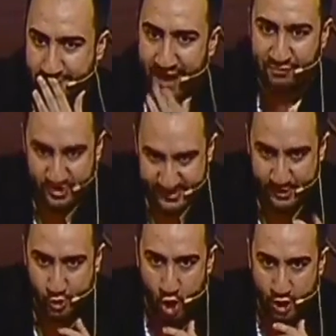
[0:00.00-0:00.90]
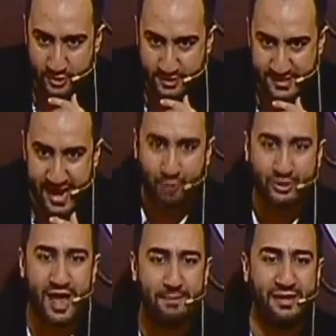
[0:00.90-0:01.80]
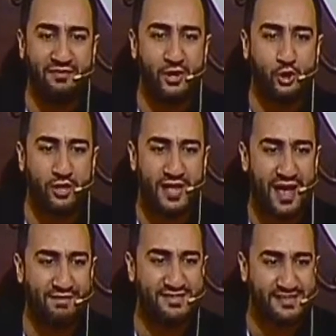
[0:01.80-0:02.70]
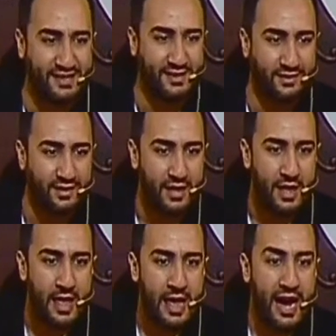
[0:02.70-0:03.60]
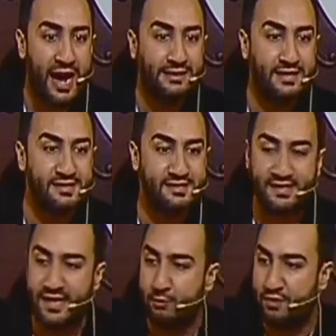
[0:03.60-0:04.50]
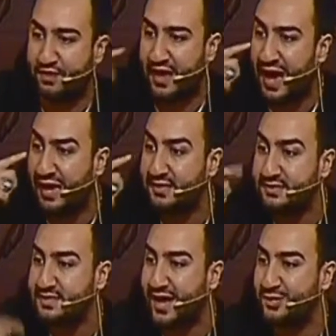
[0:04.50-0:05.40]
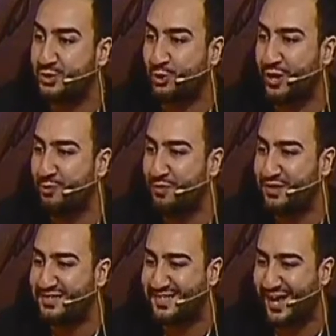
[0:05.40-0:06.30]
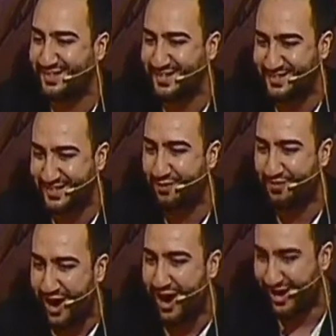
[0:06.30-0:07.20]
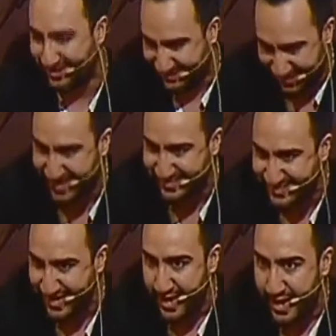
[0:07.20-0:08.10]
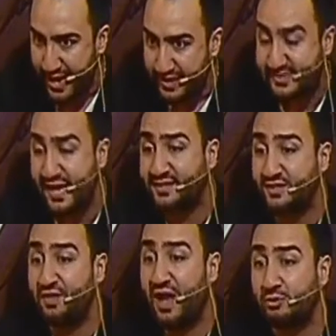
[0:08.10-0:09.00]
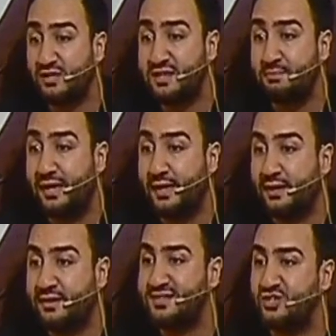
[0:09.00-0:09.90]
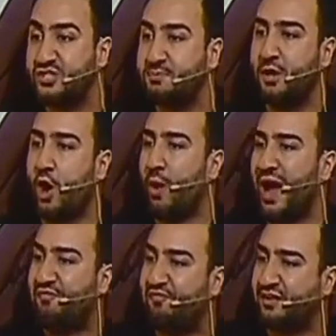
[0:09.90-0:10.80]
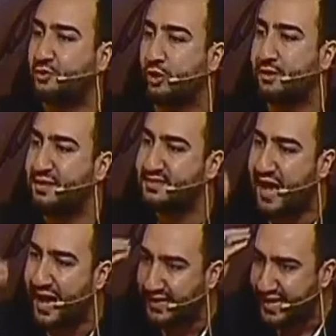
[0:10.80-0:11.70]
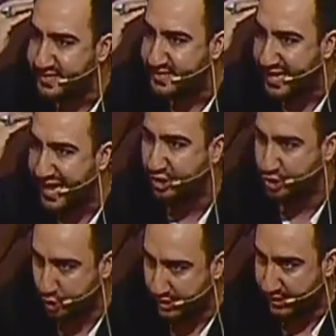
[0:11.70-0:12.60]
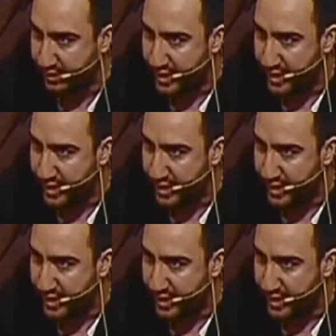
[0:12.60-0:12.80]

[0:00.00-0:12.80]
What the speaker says: Have you seen God? He said, how can I believe in a God I haven't seen? I didn't see Him with the eyes. I saw Him with the certainty of the heart. Yes? Certainty of the heart, what does it mean? It doesn't just mean, oh, I felt God. It means I intellectually